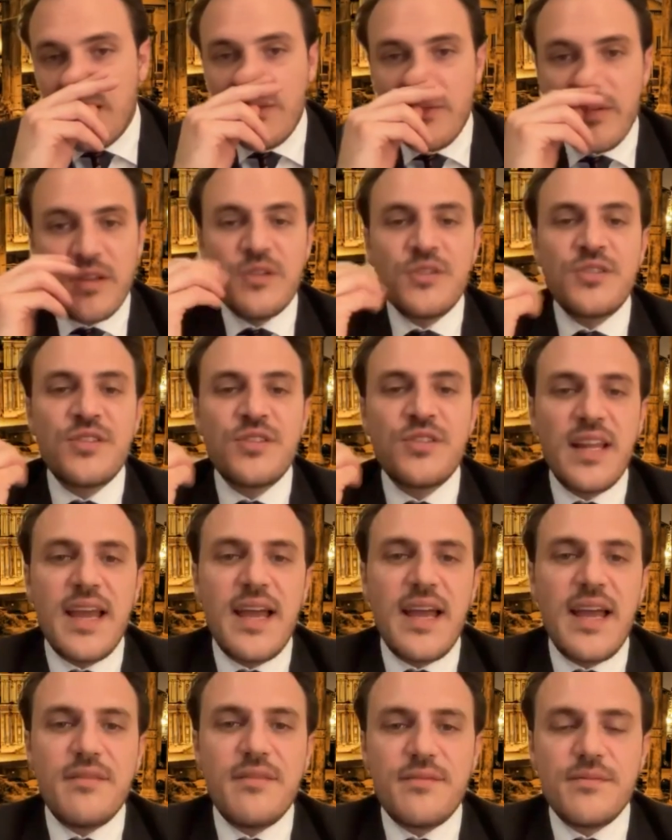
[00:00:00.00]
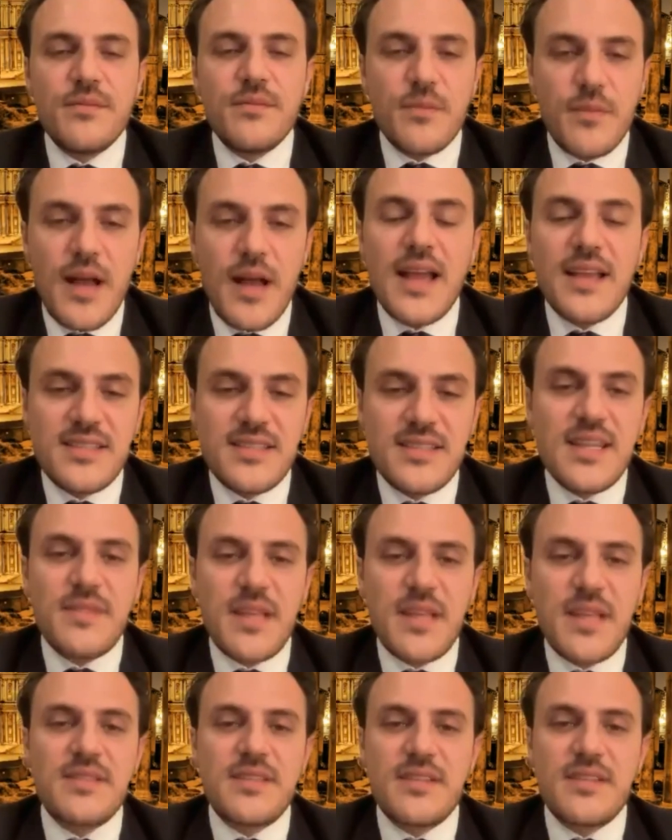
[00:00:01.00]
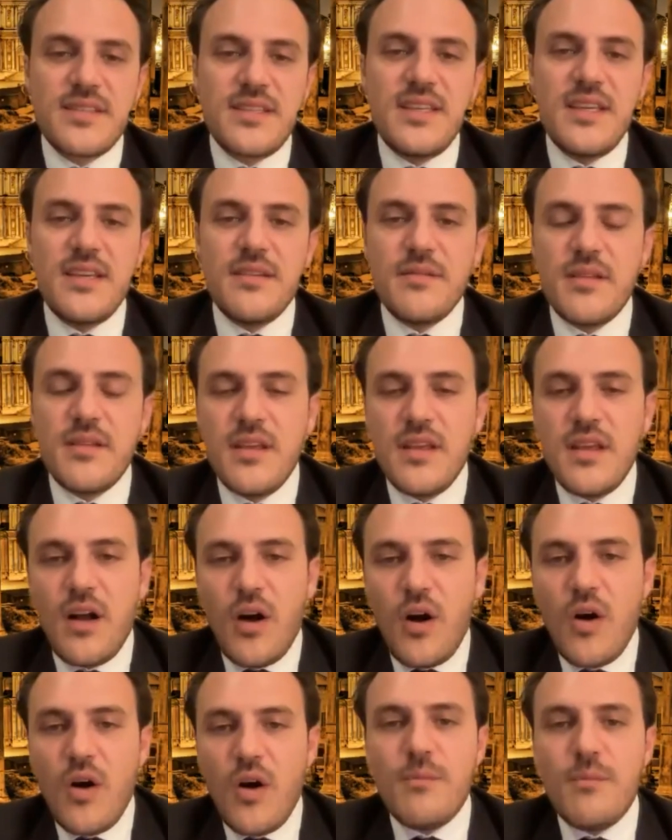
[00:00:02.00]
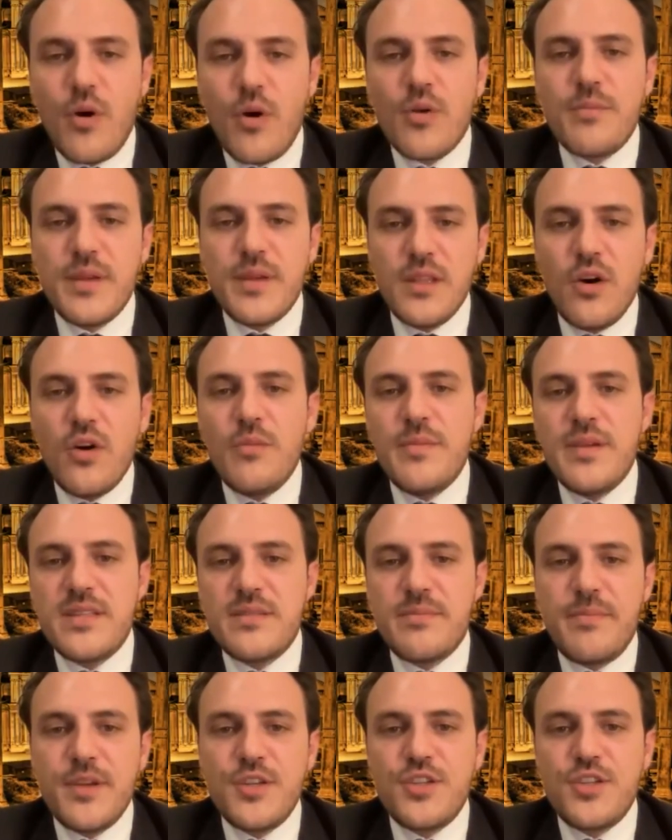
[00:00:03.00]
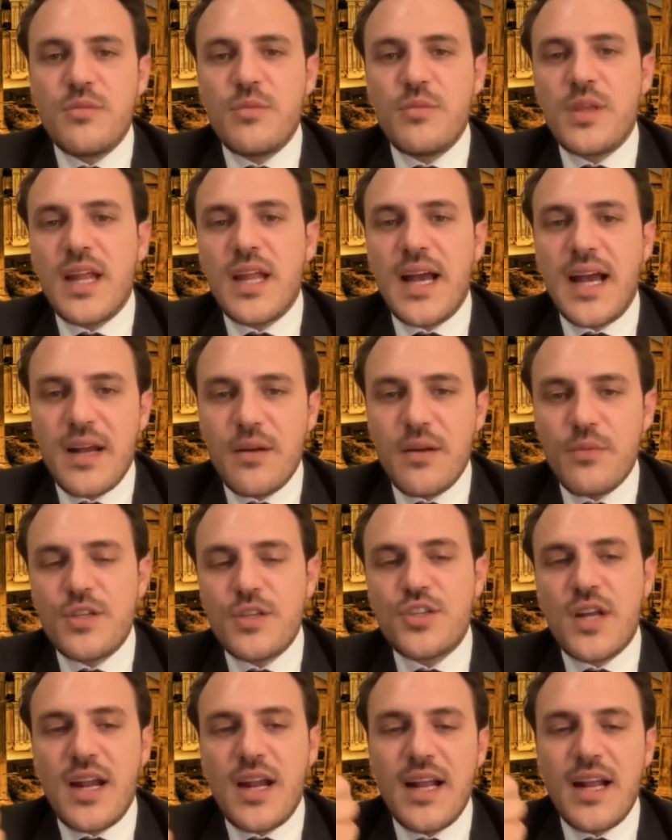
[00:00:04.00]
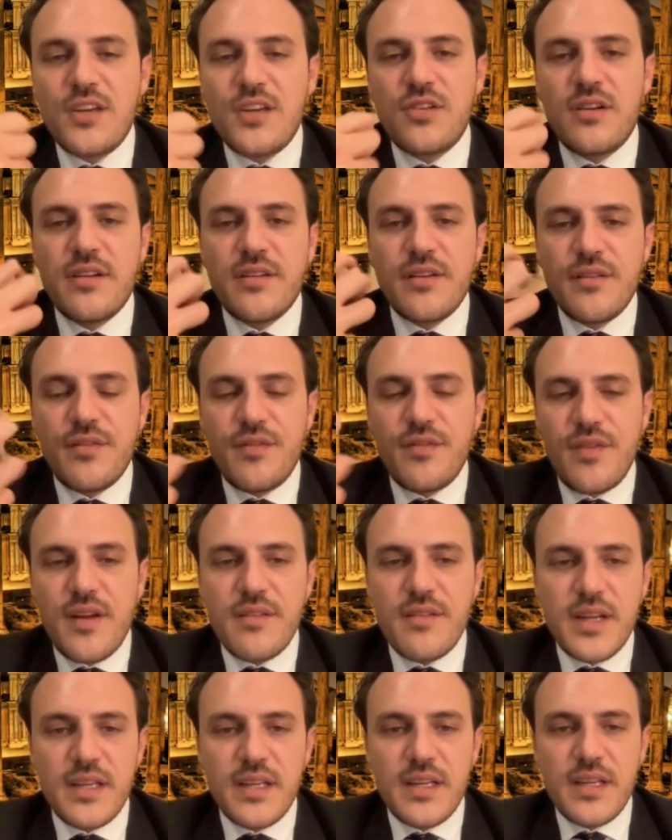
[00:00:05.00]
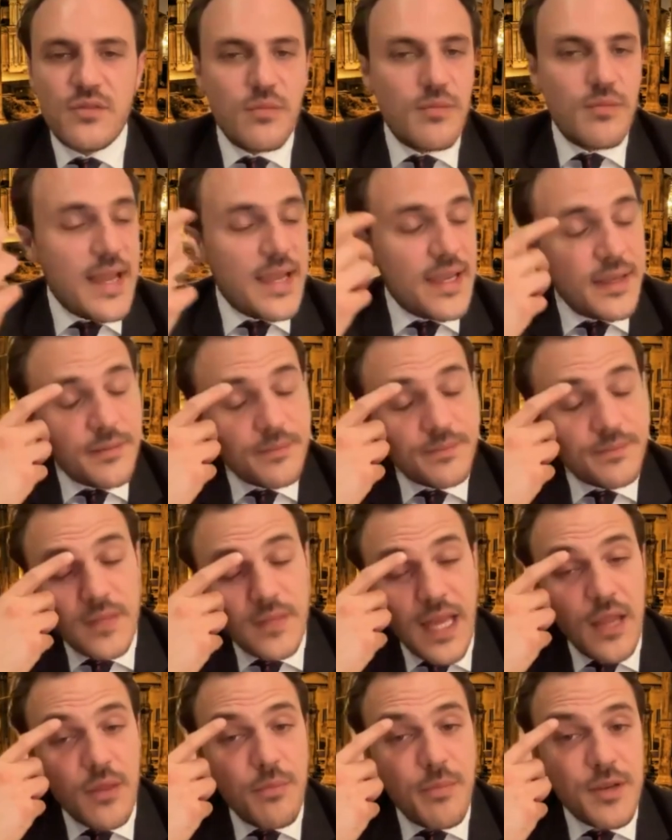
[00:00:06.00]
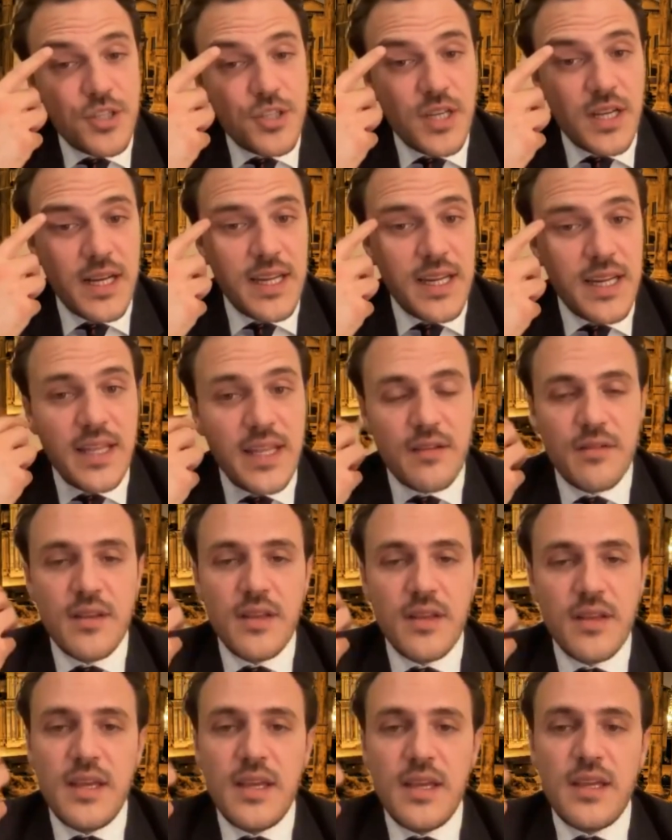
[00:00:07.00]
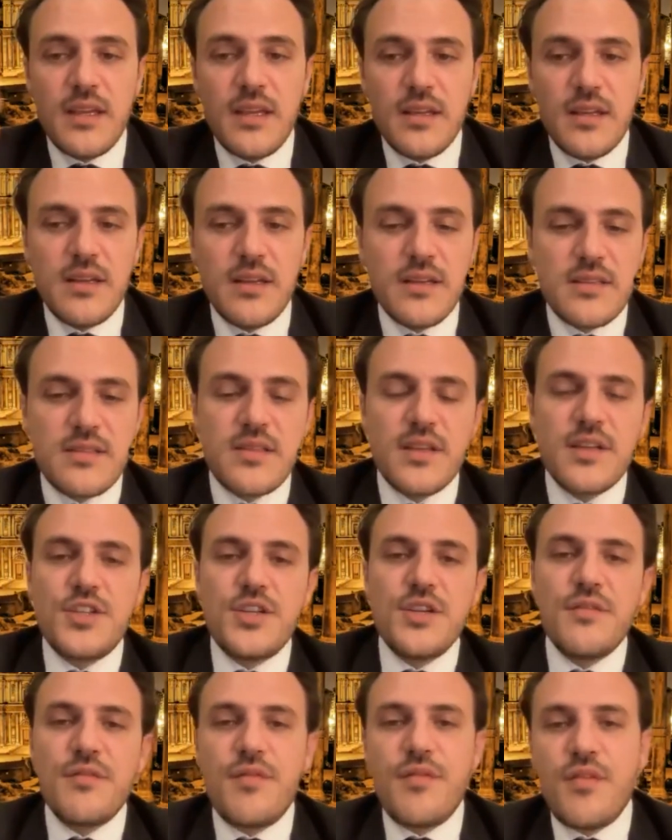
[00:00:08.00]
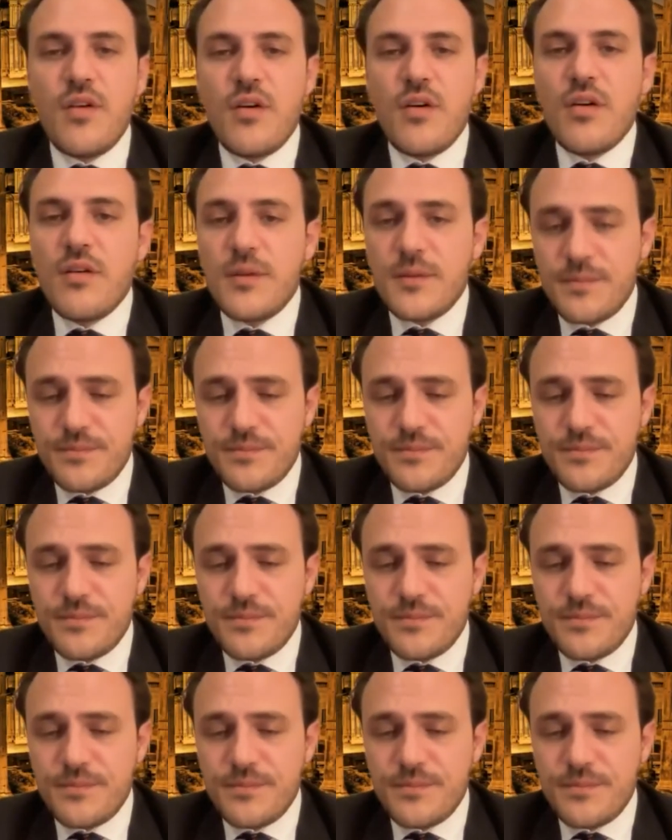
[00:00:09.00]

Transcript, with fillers: We usually have, I sometimes see morbid obese patients uh, which are actually referring to my outpatient clinic searching for